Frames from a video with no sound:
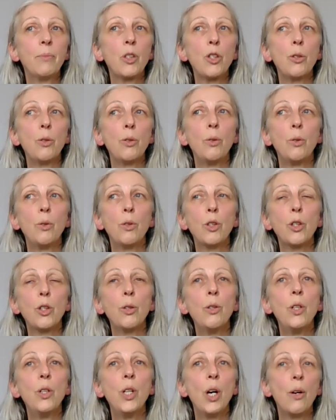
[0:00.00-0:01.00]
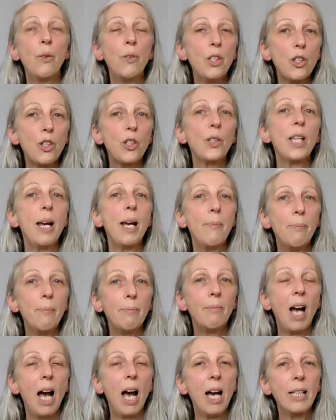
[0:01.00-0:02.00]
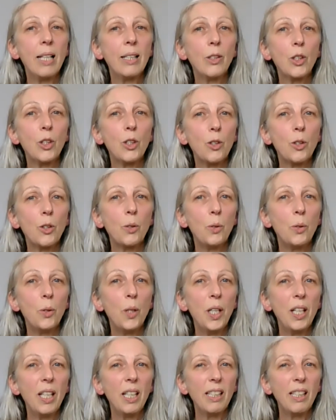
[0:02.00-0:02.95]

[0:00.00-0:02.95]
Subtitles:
to nourish them, and to,